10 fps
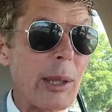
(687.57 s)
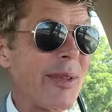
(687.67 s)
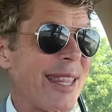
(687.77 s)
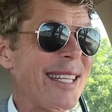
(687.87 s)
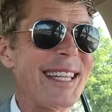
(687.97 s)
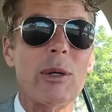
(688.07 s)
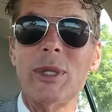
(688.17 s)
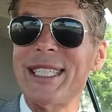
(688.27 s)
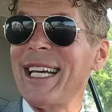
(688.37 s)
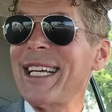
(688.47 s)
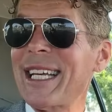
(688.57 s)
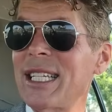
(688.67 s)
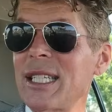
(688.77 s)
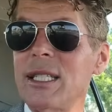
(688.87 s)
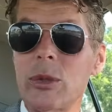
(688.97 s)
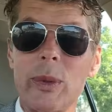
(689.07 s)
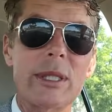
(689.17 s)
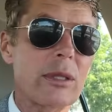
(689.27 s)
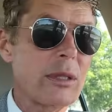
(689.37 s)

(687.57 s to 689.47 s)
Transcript: I would think that would take at least weeks.